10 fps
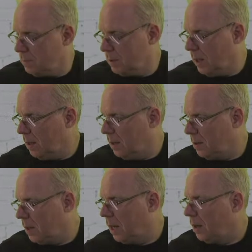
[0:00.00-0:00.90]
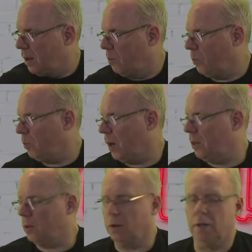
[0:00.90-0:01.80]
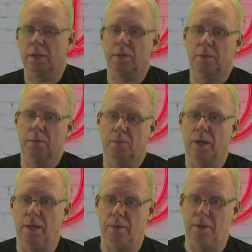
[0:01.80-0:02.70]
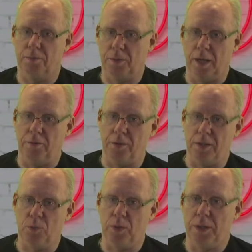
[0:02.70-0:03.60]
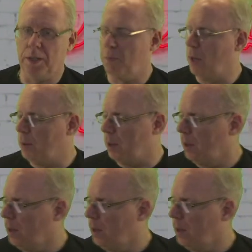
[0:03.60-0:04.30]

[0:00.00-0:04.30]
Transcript: Yeah, and then I thought, well, if we have this one here, maybe